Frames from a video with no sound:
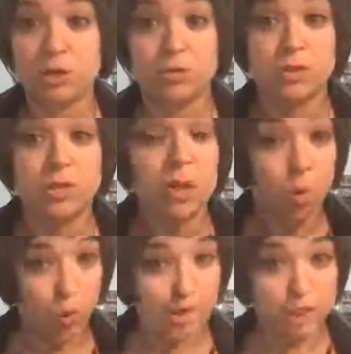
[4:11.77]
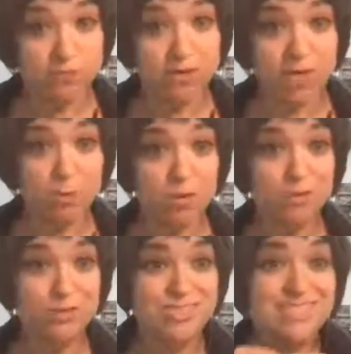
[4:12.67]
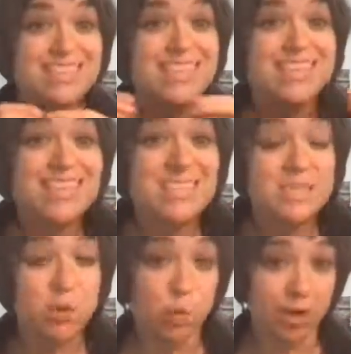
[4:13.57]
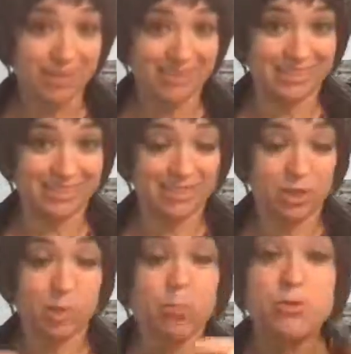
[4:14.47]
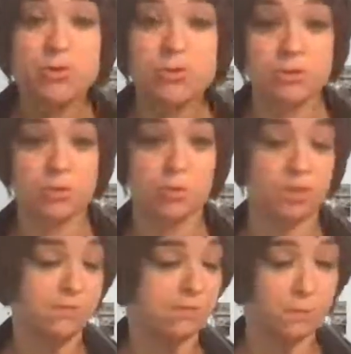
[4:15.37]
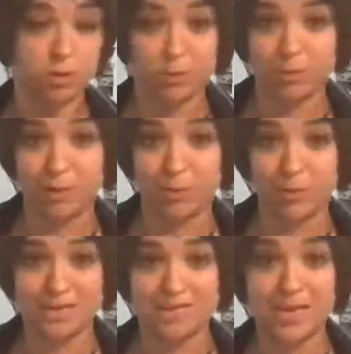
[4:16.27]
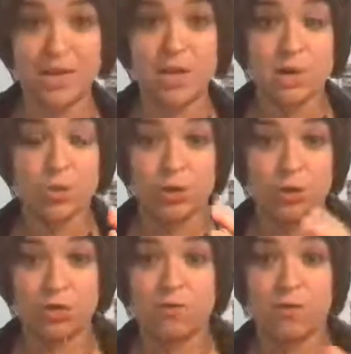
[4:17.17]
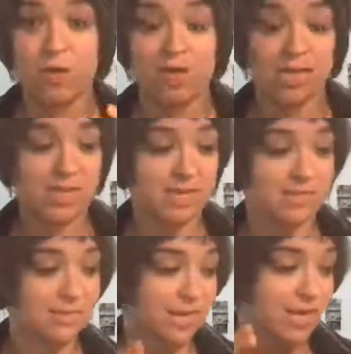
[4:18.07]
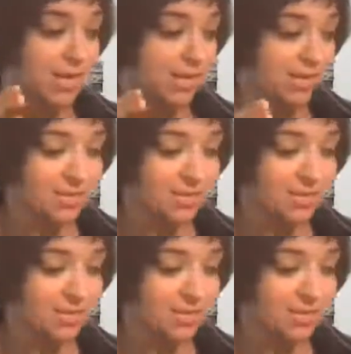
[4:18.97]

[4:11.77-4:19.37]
So why share value posts? Because they work. They're proven to work for multiple companies. When you give away these